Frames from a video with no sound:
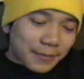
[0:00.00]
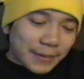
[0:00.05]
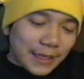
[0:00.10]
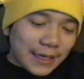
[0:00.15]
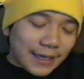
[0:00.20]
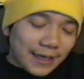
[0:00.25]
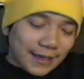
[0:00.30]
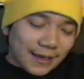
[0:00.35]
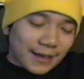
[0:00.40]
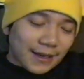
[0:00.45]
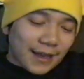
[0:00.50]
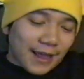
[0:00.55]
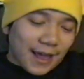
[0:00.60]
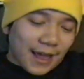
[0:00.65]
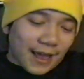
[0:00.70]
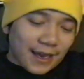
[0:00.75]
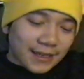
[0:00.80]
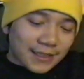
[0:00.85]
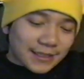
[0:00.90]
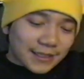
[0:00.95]
being
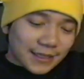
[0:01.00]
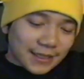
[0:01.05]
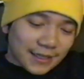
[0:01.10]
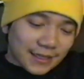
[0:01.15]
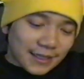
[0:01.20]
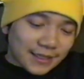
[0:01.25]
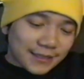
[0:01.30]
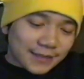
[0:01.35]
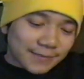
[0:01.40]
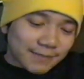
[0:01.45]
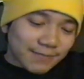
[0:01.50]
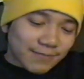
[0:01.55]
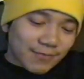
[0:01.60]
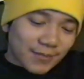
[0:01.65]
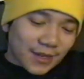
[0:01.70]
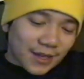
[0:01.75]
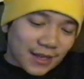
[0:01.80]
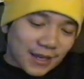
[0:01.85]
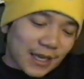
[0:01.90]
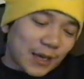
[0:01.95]
that uh,
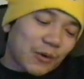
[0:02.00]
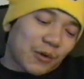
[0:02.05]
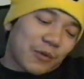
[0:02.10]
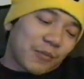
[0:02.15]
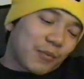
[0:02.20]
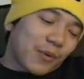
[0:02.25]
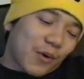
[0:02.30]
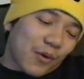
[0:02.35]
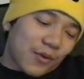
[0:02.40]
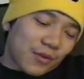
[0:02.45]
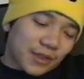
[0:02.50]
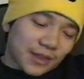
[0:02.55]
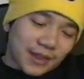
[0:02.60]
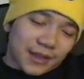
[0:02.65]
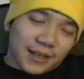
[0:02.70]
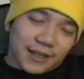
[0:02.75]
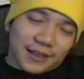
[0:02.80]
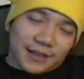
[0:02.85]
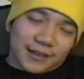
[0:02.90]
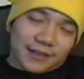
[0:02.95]
they were
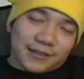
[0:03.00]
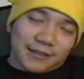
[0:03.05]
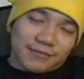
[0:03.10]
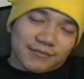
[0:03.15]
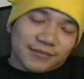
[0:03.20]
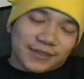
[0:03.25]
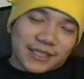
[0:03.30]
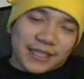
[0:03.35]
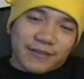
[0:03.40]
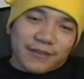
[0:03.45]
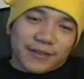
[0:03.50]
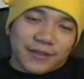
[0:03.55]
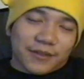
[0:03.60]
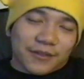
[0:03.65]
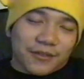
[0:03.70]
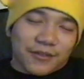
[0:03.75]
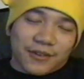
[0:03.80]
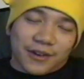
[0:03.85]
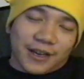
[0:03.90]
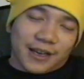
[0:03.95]
both in
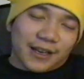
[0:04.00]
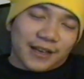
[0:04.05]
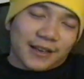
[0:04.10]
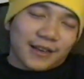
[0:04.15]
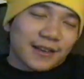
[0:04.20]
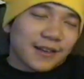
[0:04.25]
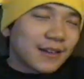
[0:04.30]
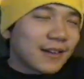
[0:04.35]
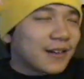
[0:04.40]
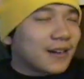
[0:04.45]
seventh grade.